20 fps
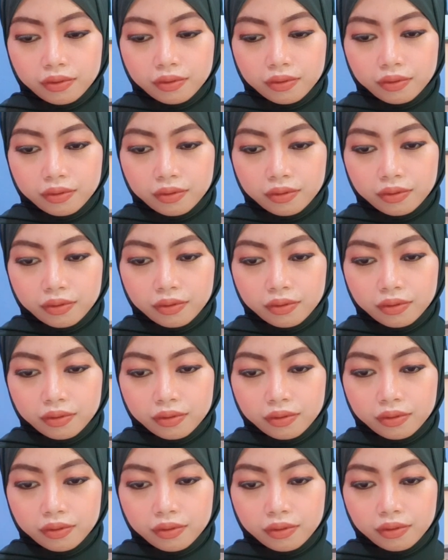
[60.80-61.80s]

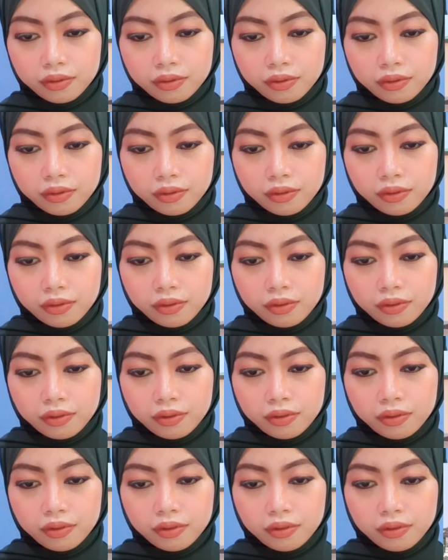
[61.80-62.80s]

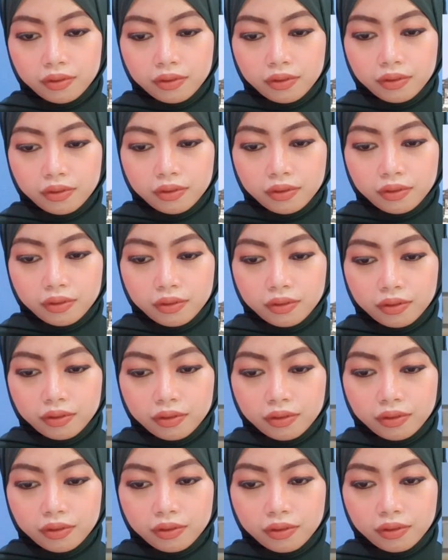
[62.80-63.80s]

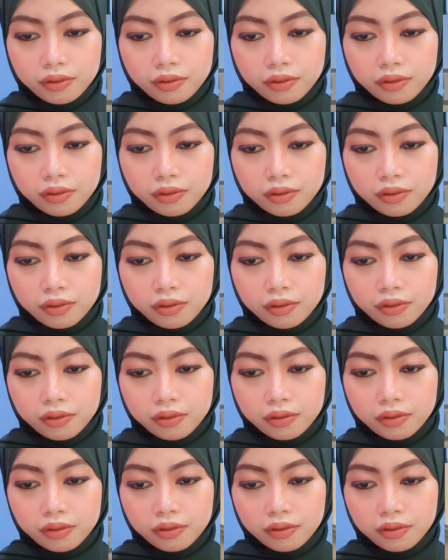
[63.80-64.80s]

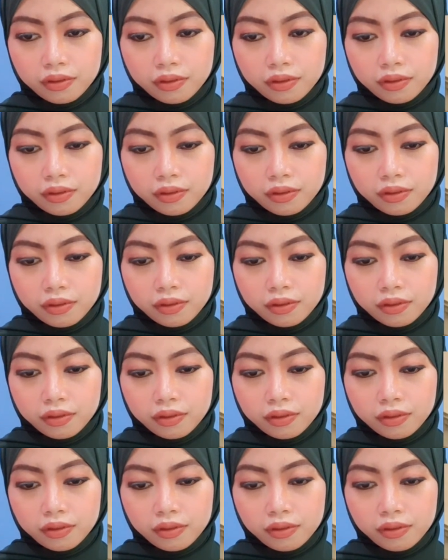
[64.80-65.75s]
[no speech]